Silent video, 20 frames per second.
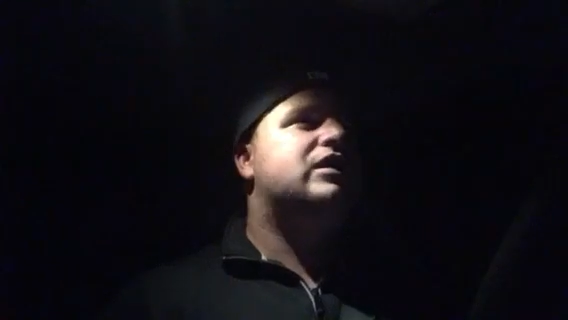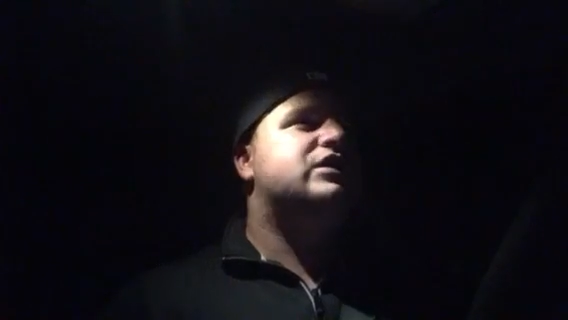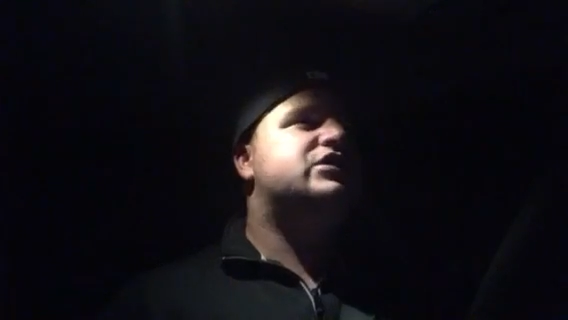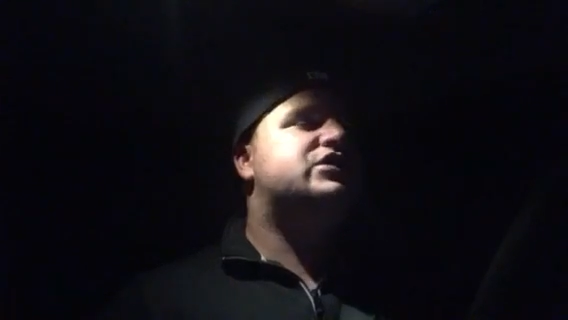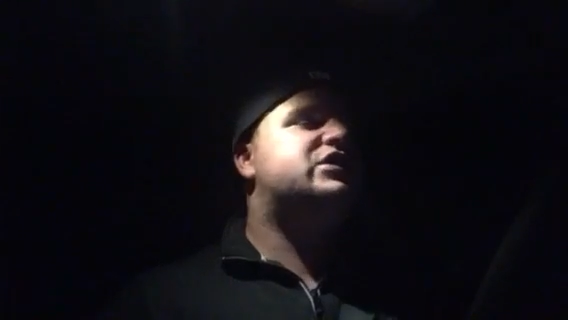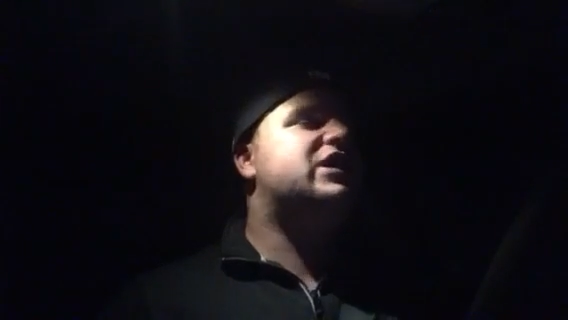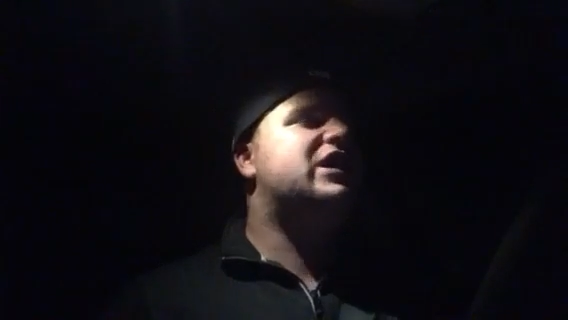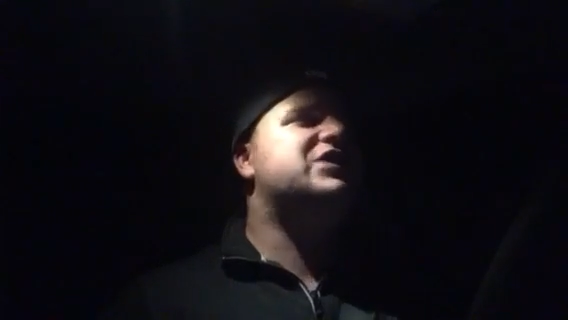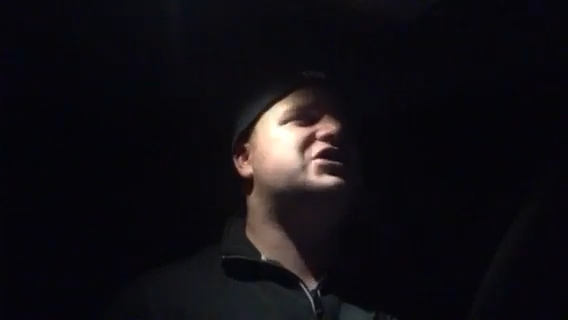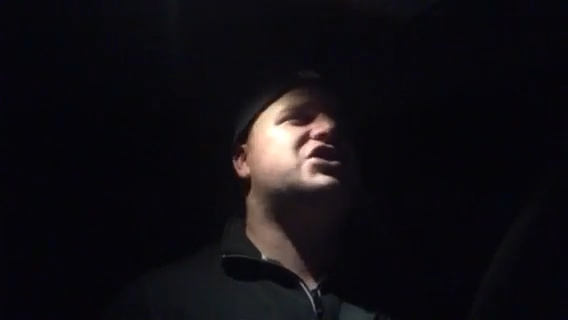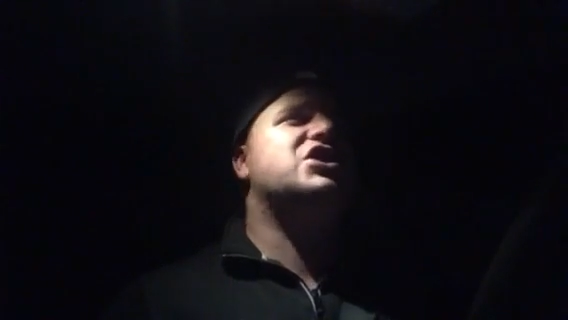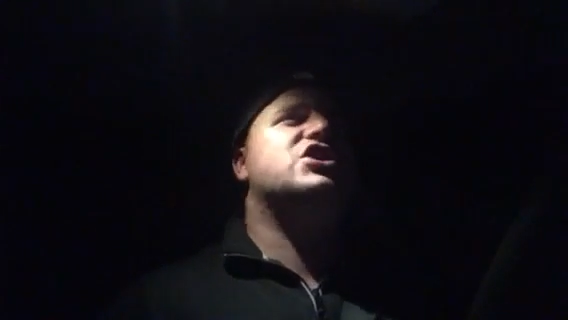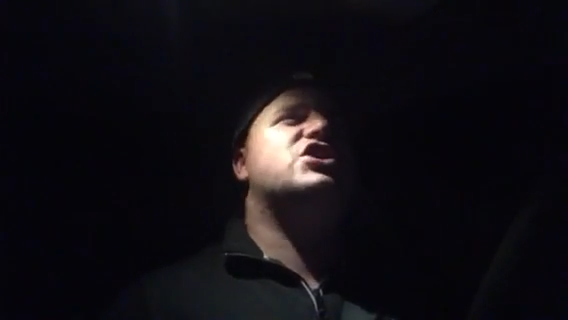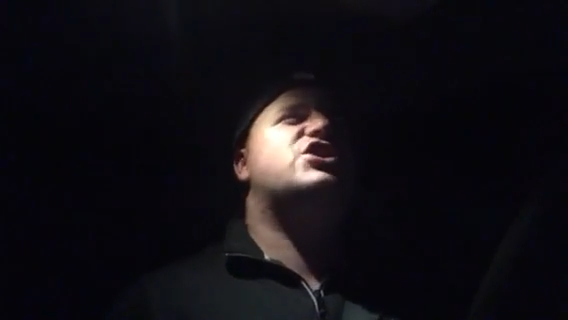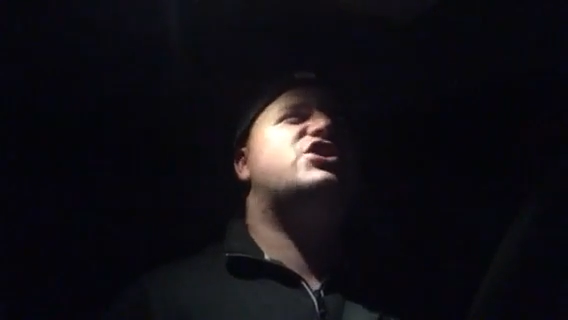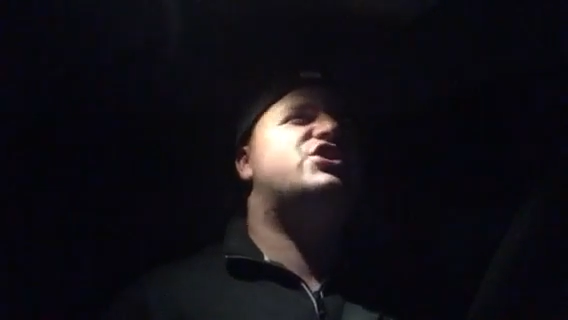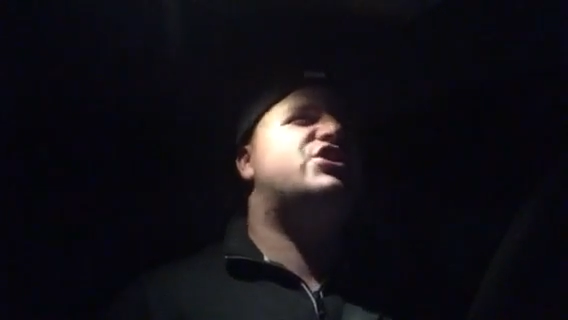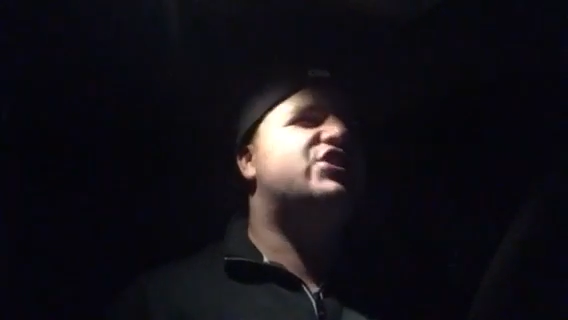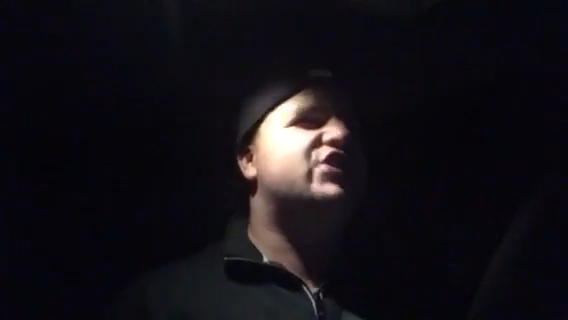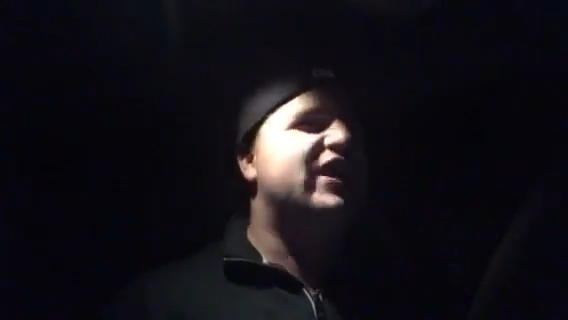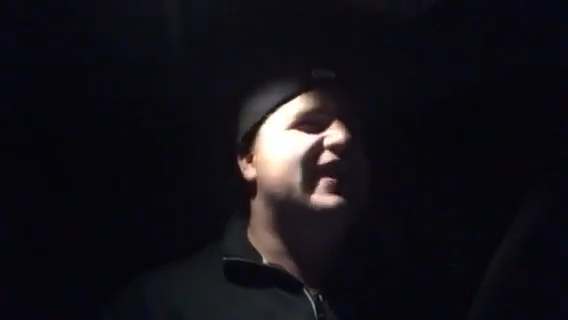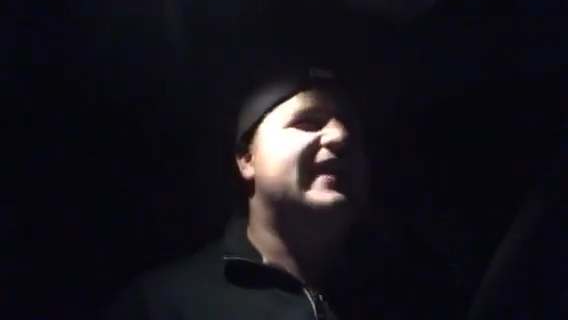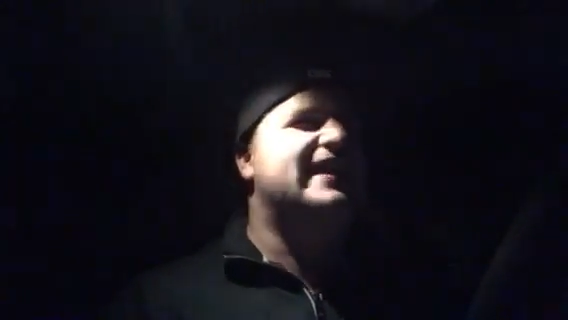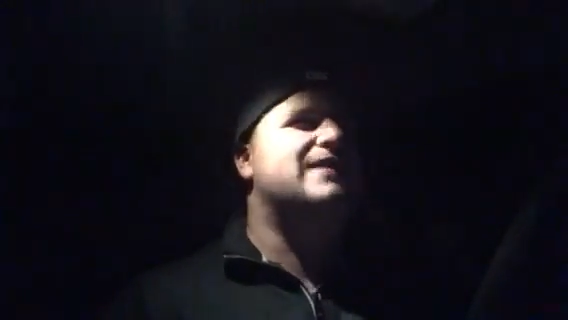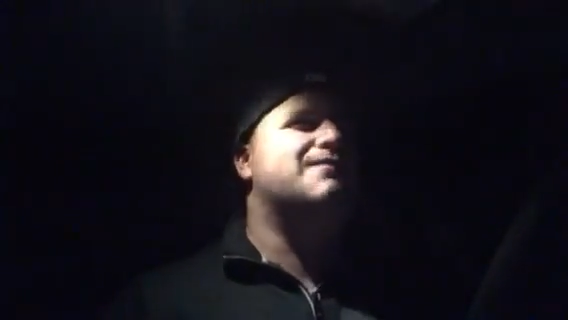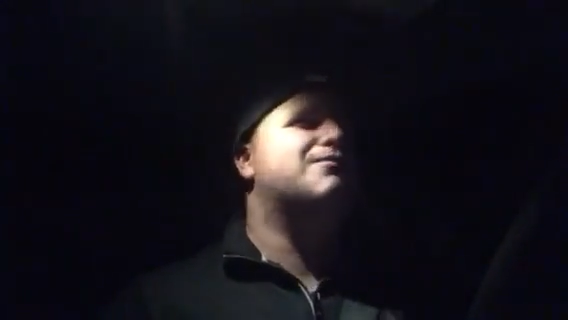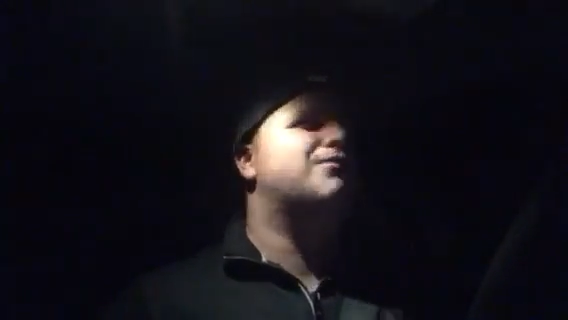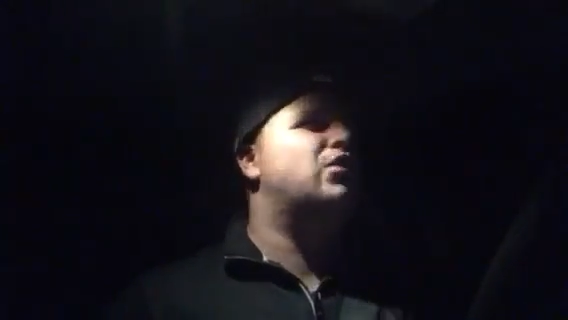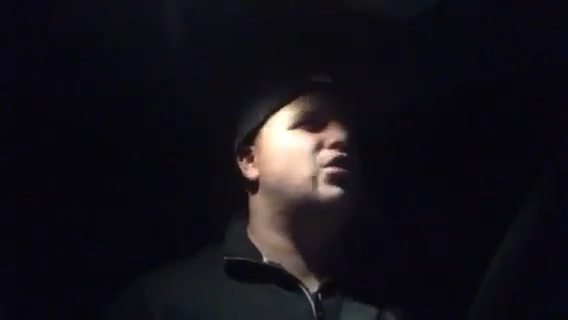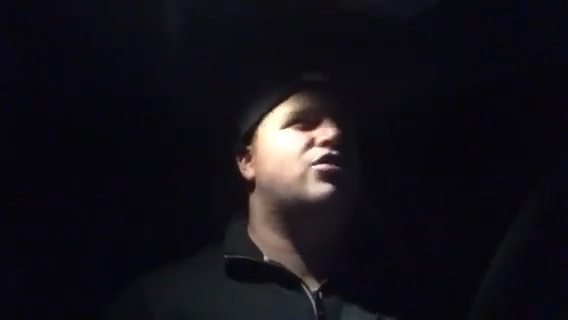Such a
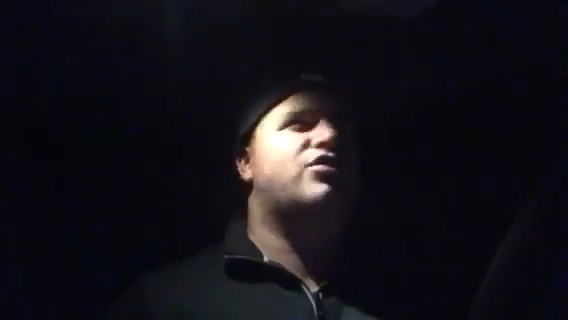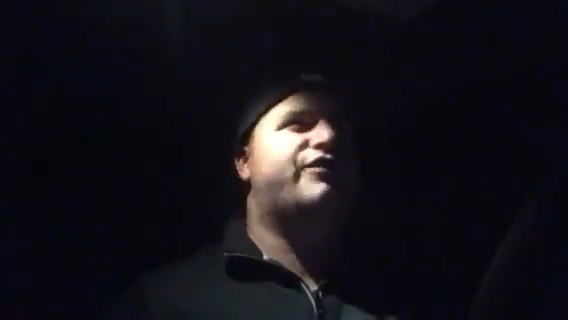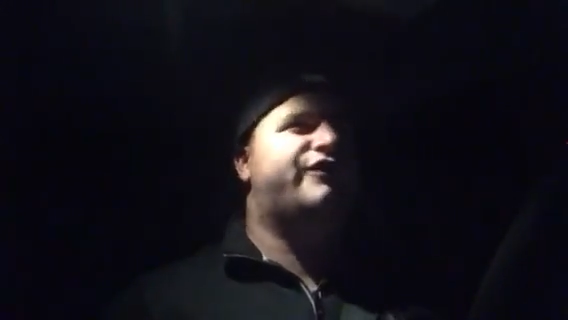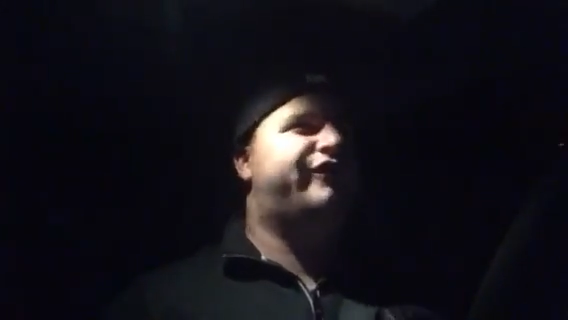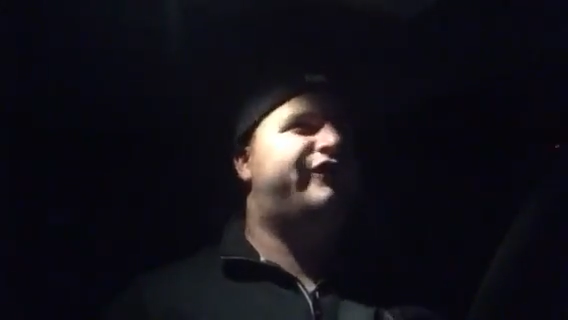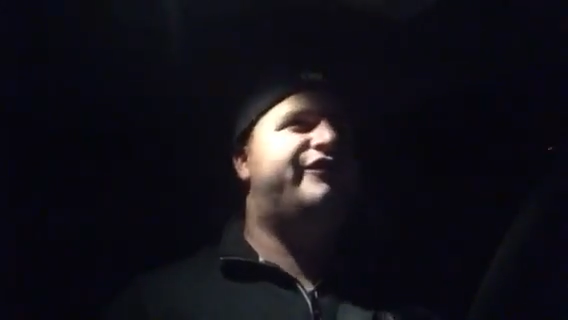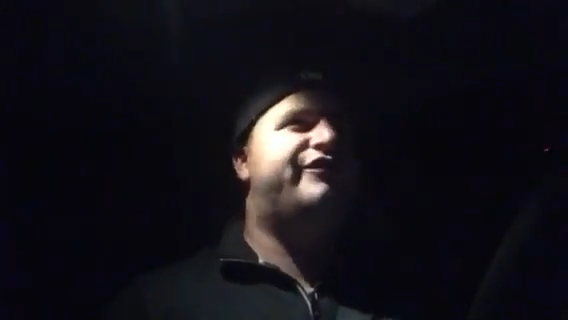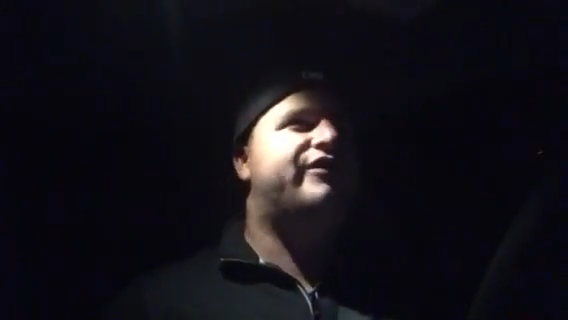shitty move.